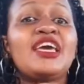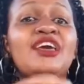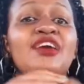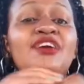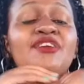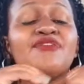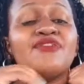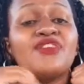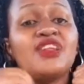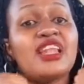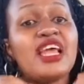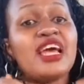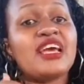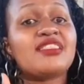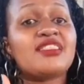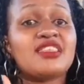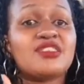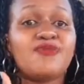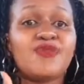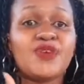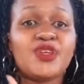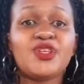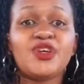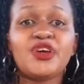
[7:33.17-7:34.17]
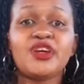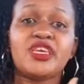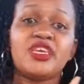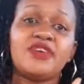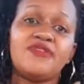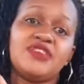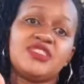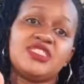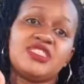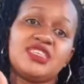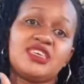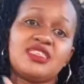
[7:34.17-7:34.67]
if you like this video,
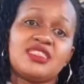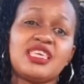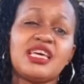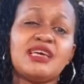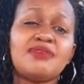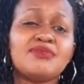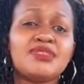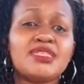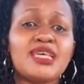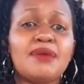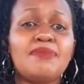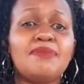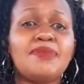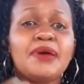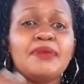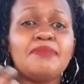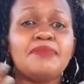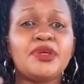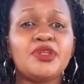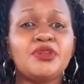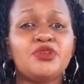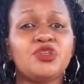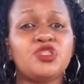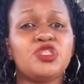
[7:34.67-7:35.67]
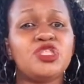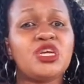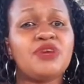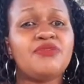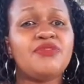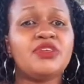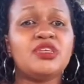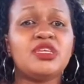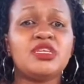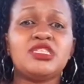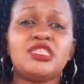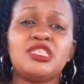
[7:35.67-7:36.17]
give it a thumbs up. Let me know, do you have
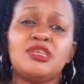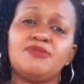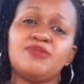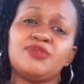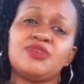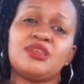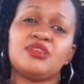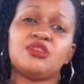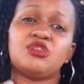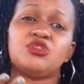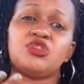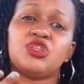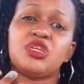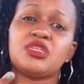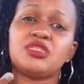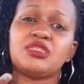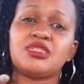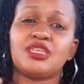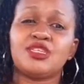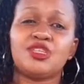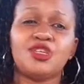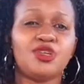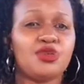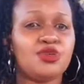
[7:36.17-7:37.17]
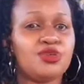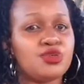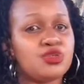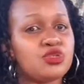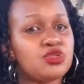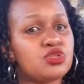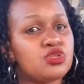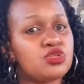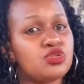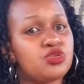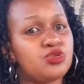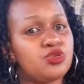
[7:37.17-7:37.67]
any tips and tricks that you
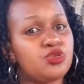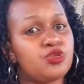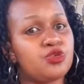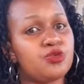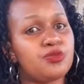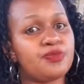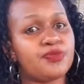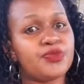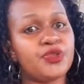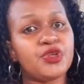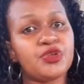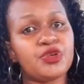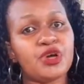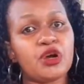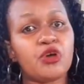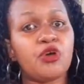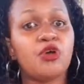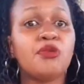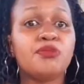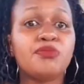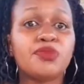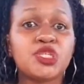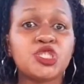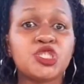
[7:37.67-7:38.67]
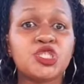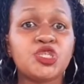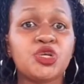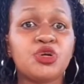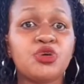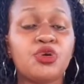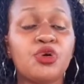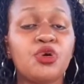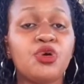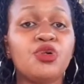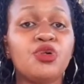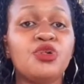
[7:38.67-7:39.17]
use to accomplish your
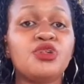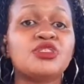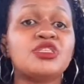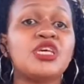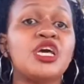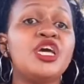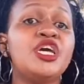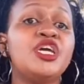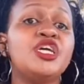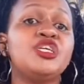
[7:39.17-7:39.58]
goals?